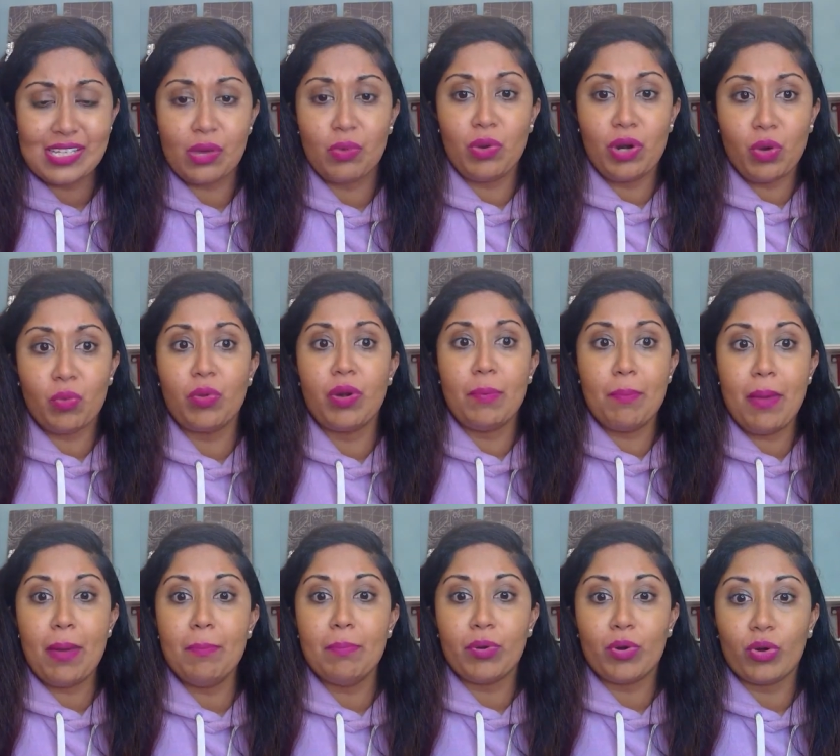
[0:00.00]
I want to
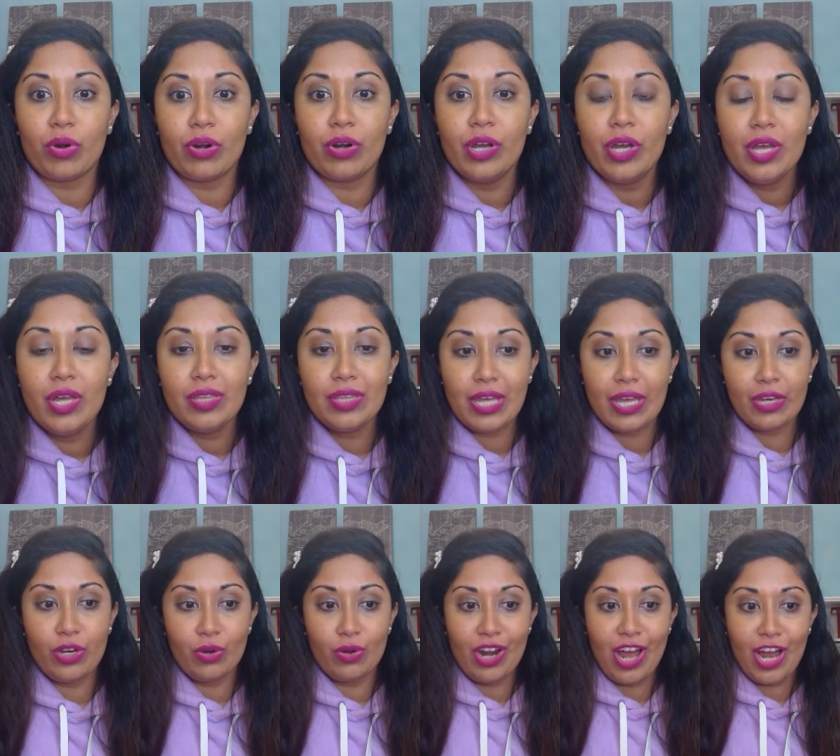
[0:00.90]
remember
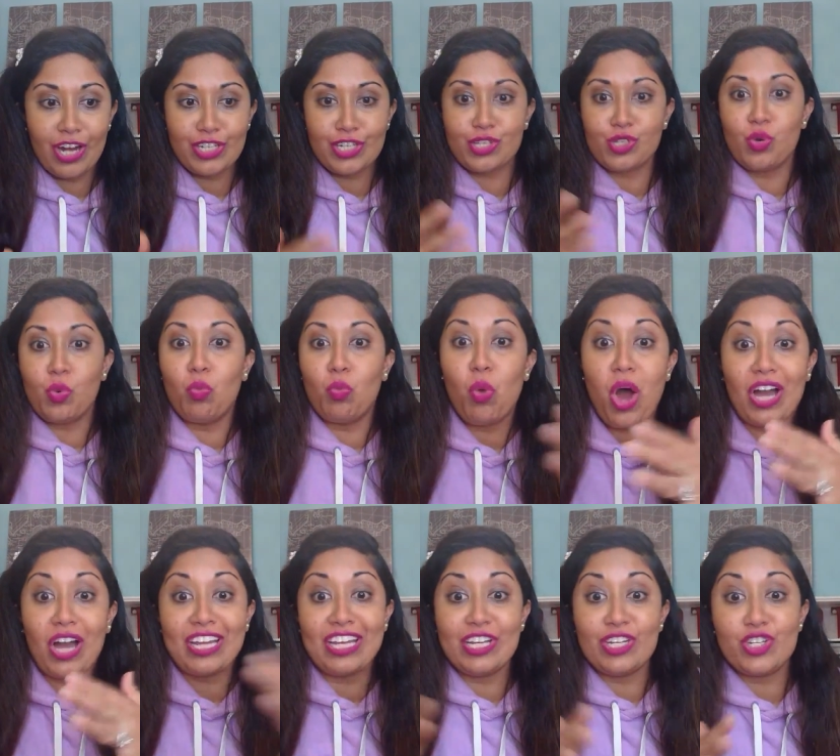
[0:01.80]
that you're not just a
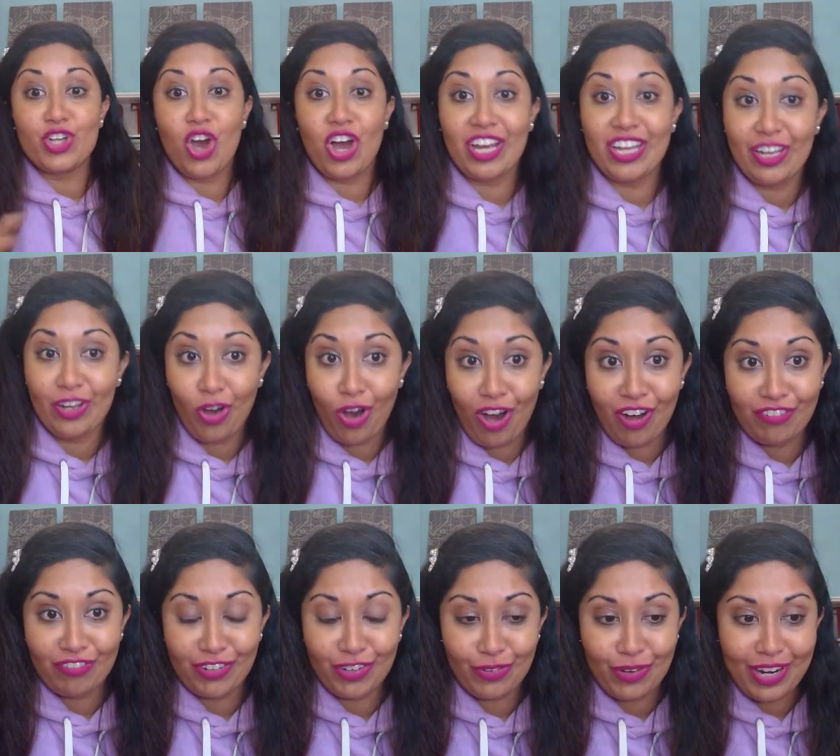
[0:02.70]
walking, talking
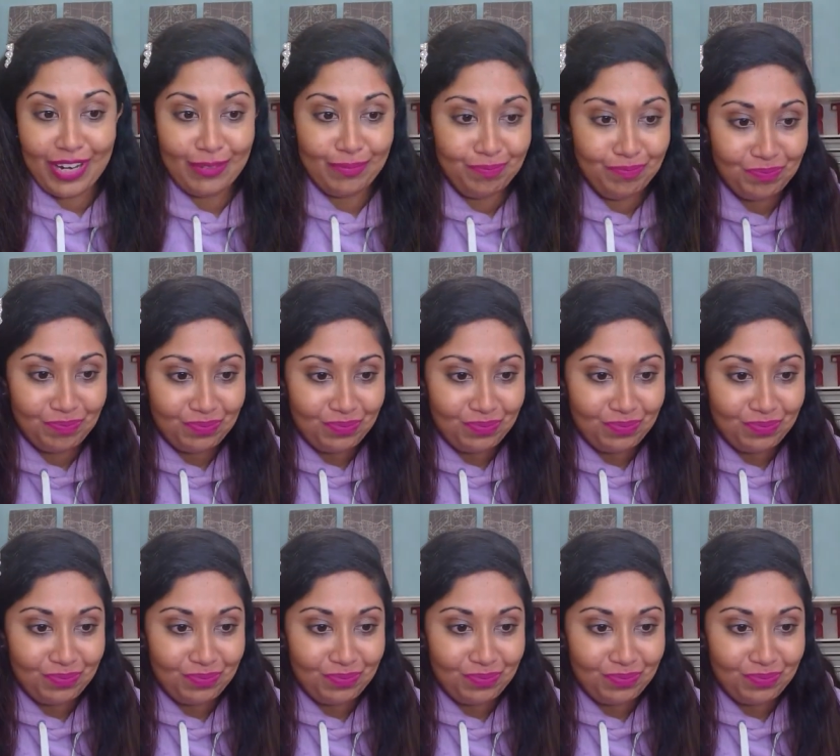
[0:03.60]
offer, right?